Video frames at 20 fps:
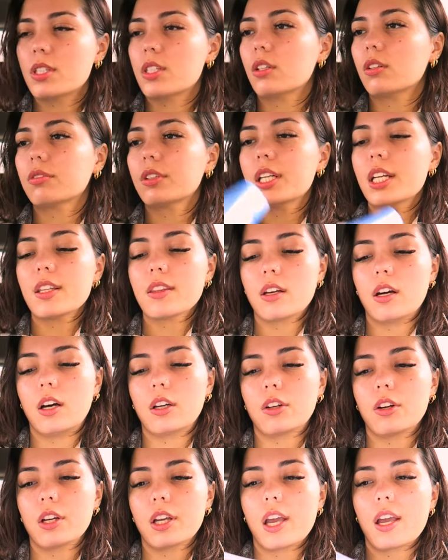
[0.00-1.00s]
still reading The
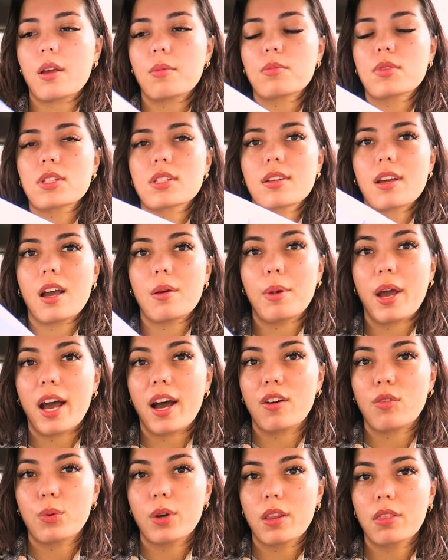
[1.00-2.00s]
Hunger Games. I'm
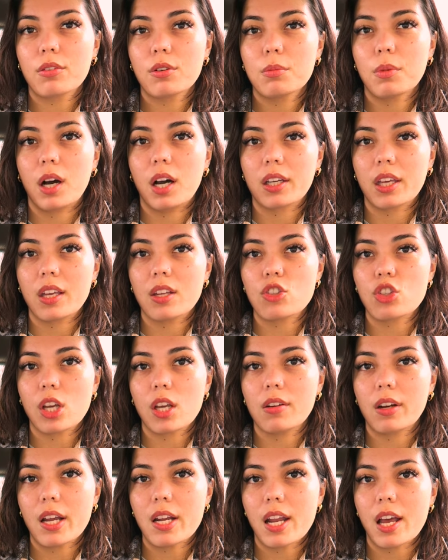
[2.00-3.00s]
halfway through
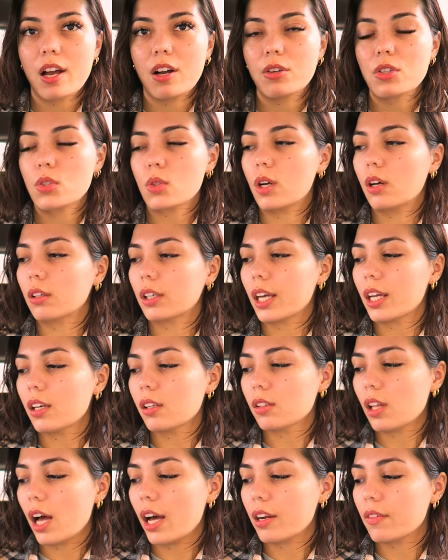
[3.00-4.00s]
Mockingjay right now, so I'll get a
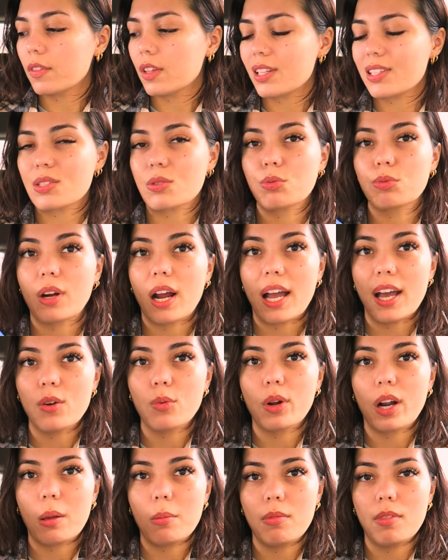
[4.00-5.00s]
lot of this read
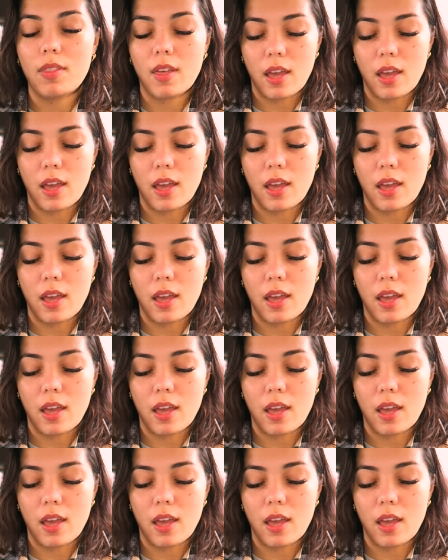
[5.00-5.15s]
when I'm